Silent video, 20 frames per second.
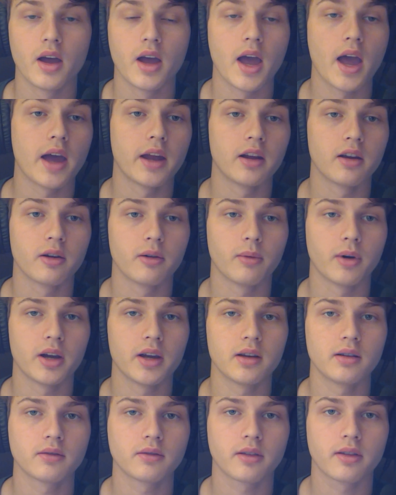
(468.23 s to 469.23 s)

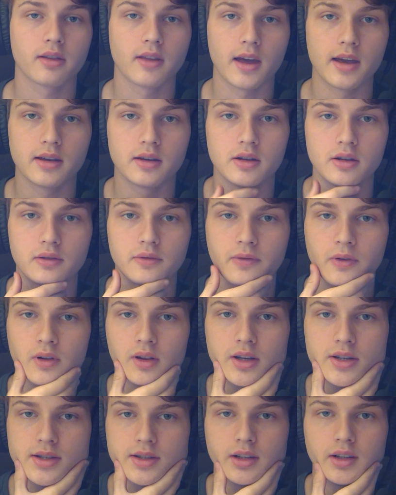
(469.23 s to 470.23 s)
Anyway, thank you for
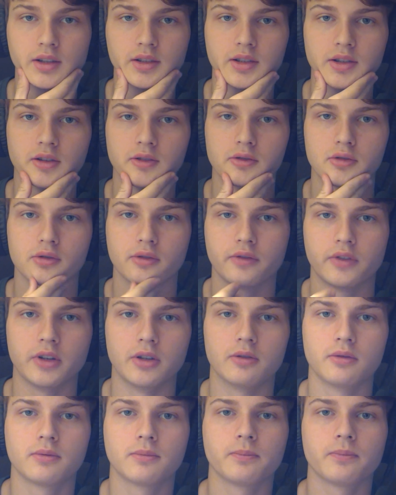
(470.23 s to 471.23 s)
listening to this
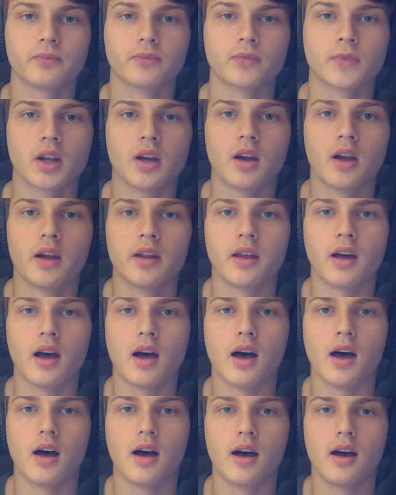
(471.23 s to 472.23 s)
review.
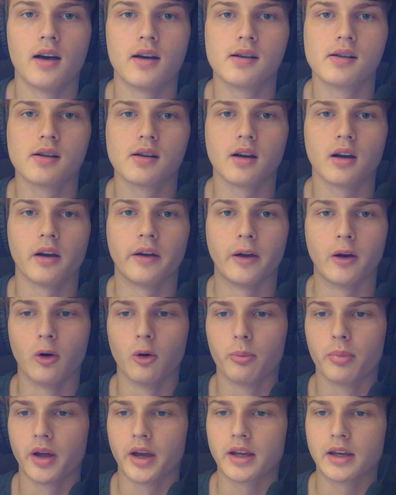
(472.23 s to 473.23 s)
I
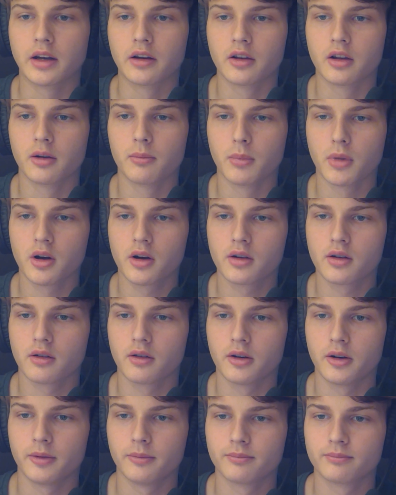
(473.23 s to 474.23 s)
hope I get a good mark
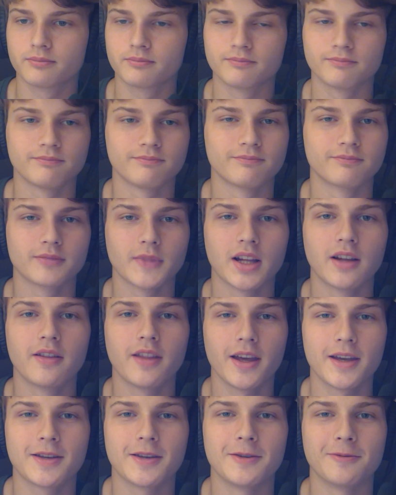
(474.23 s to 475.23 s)
on it.
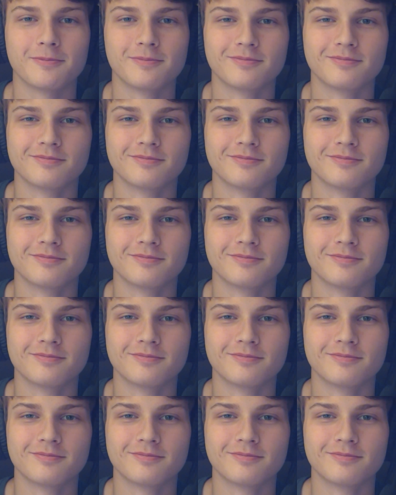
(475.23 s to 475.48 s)
Thank you.